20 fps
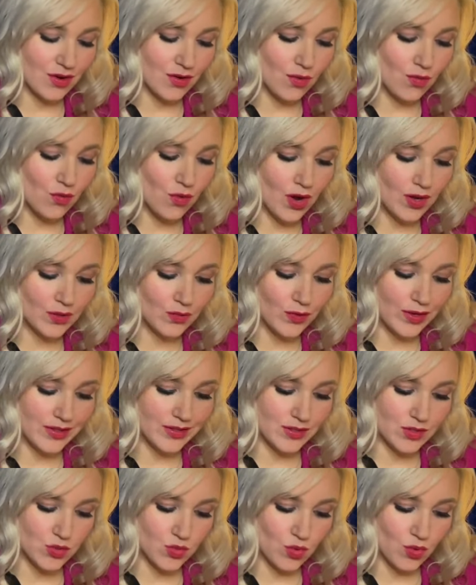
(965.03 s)
One
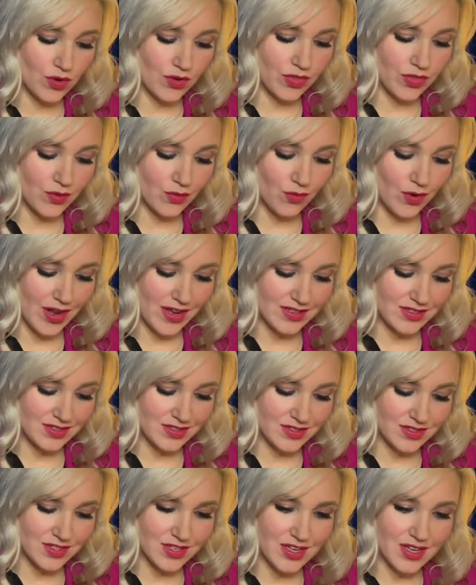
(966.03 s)
went toward the
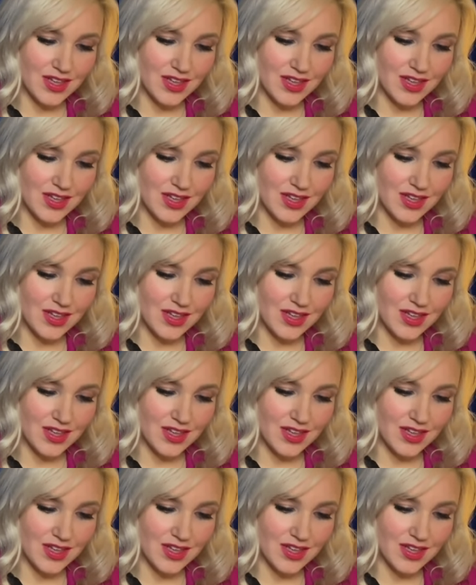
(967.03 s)
west,